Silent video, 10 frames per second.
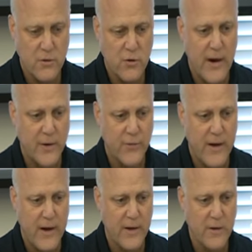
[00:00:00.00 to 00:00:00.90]
trying to
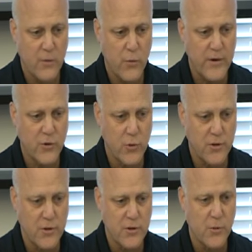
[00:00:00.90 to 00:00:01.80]
find
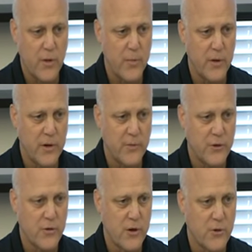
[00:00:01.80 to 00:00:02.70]
resources to rebuild
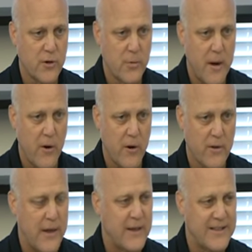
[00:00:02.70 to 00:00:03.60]
infrastructure in
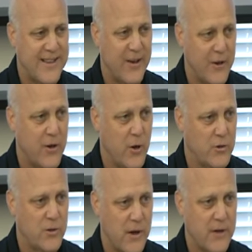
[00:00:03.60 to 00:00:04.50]
America. That is not
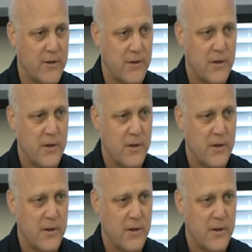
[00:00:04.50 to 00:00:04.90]
unknown to us.